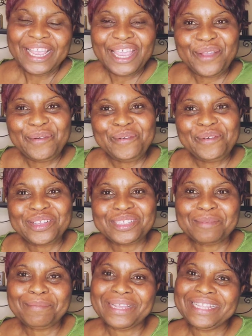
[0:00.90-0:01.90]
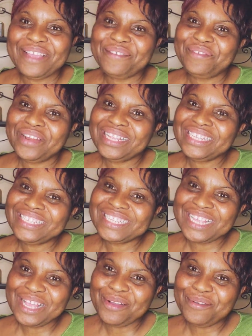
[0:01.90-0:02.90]
Hey, what's up, my dear friends?
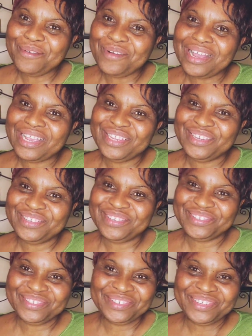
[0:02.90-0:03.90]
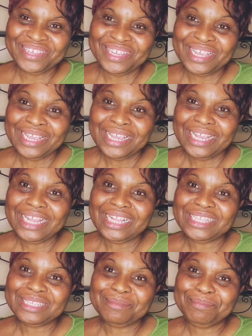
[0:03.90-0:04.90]
How are you?
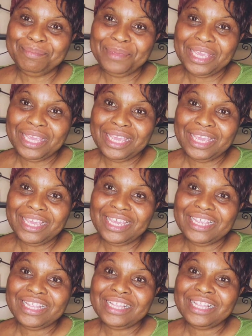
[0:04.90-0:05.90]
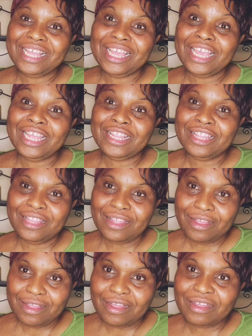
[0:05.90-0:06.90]
It's been a
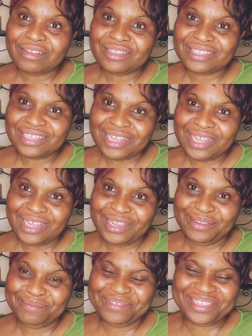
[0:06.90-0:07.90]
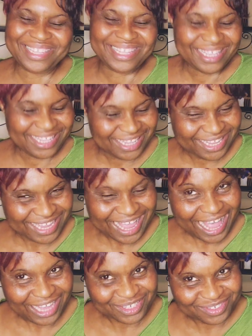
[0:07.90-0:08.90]
long time.
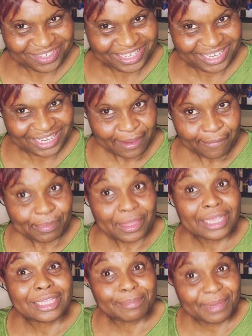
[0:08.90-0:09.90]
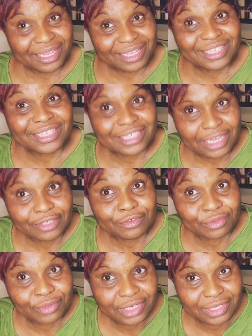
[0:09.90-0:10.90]
Actually, it's been
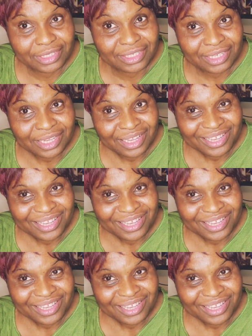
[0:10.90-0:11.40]
centuries.